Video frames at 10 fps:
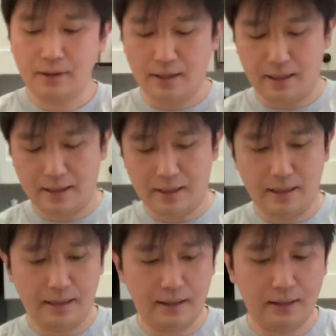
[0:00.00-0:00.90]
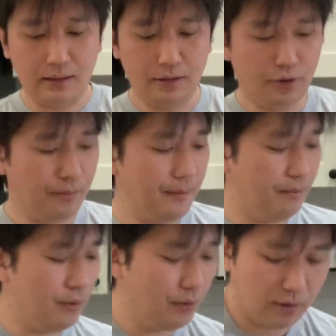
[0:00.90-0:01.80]
and a little bit
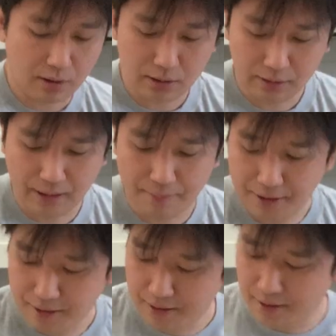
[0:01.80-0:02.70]
more lemon.